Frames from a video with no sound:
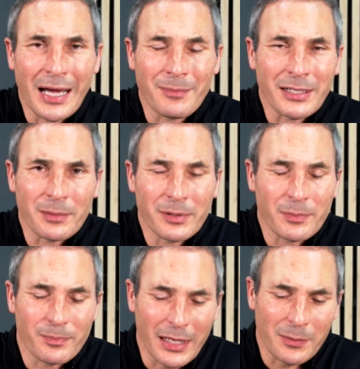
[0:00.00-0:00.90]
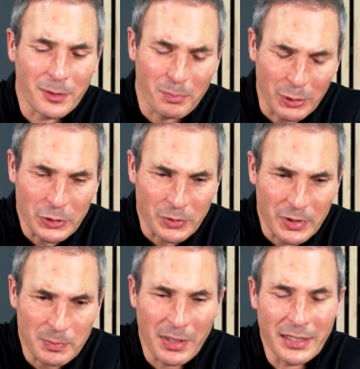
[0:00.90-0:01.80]
I may not be able to personally
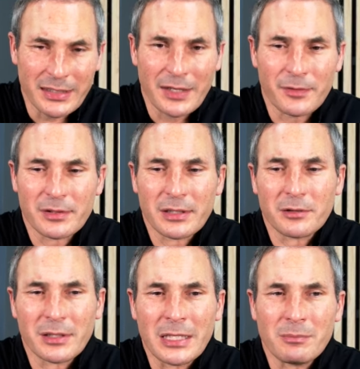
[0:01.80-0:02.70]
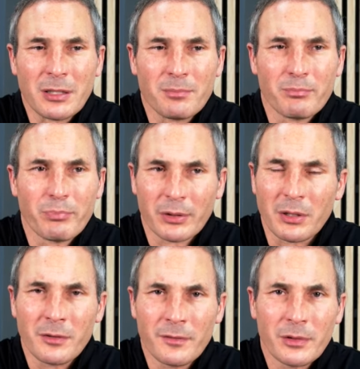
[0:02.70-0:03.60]
respond to every single email, but
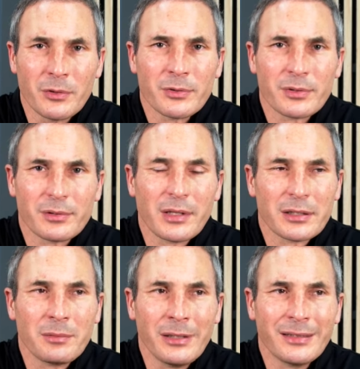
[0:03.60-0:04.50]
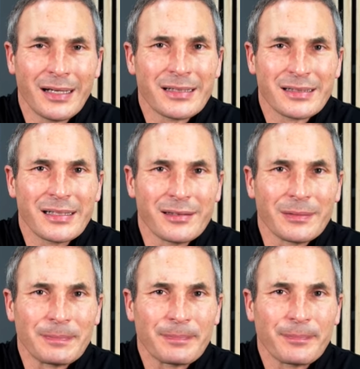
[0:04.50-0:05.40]
all of those that come in, I see
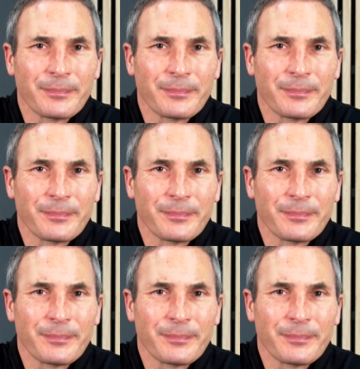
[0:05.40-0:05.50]
them.